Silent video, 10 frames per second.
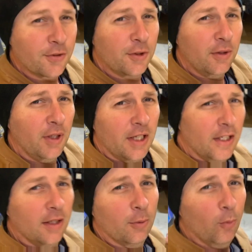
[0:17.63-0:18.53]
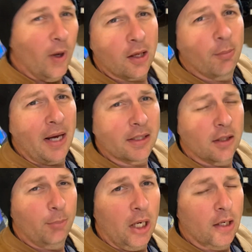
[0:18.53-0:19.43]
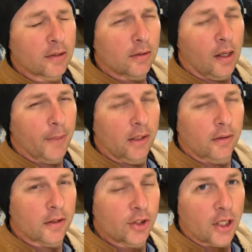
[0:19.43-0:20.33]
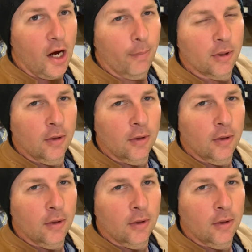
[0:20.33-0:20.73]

for tuning in and welcome back to the box, I mean the shop.